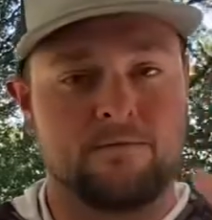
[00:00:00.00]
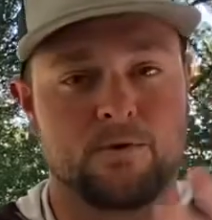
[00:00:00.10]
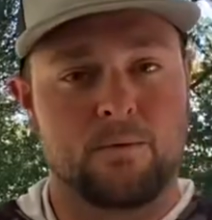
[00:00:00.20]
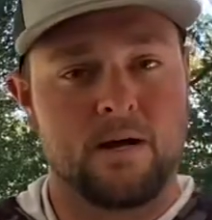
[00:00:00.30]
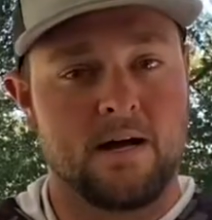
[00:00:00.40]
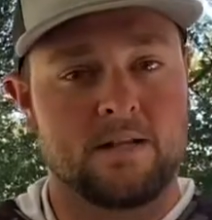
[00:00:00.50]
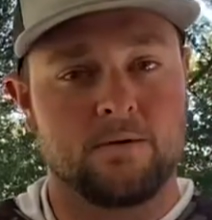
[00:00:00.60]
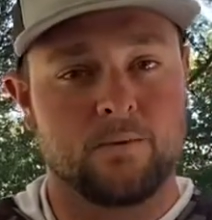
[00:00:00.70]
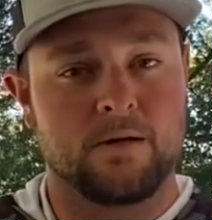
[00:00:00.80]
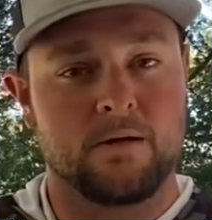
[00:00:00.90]
the rod,
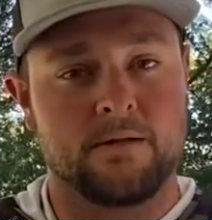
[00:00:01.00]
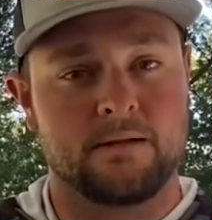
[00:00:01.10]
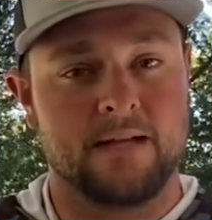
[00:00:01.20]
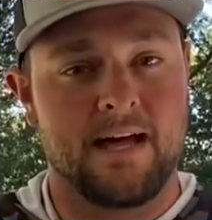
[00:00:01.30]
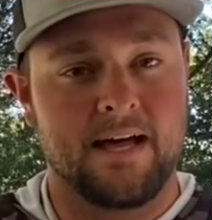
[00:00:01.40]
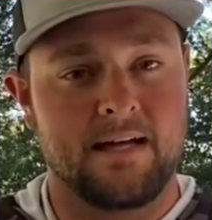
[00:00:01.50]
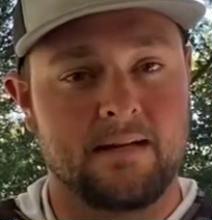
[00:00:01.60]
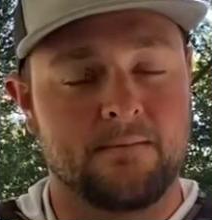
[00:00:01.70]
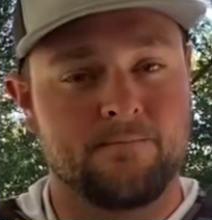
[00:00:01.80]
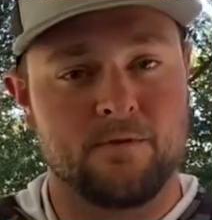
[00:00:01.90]
the reel, the
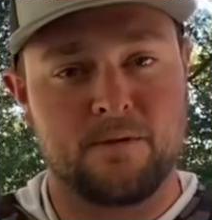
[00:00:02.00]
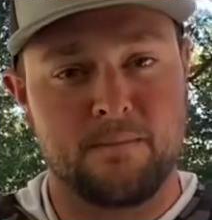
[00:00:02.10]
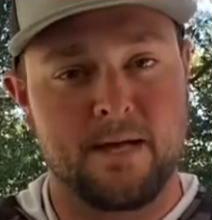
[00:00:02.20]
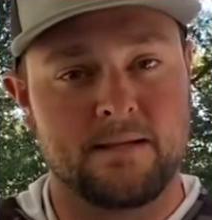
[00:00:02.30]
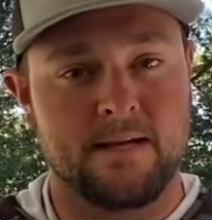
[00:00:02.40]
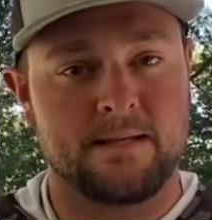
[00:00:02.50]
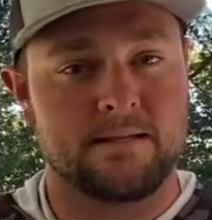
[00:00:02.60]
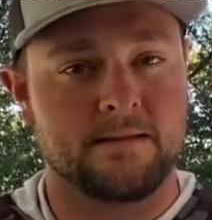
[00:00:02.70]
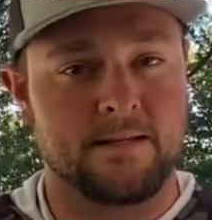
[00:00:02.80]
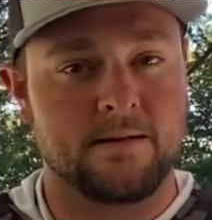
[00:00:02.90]
line, from the main line to the
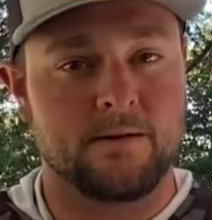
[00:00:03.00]
leader.